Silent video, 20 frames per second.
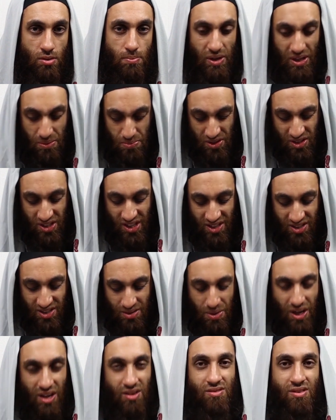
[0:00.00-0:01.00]
but he presents
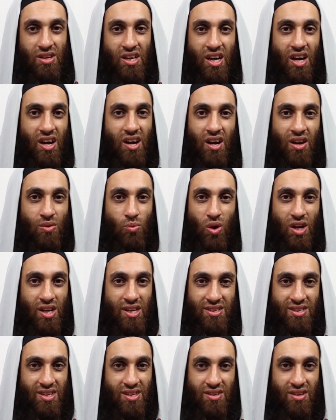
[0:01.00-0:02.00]
about nikah and
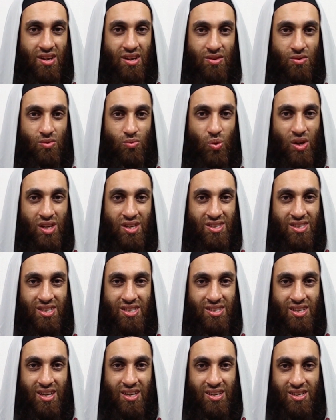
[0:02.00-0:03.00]
walis and
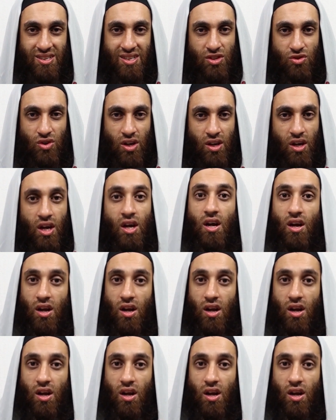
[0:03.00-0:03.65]
witnesses and etc.?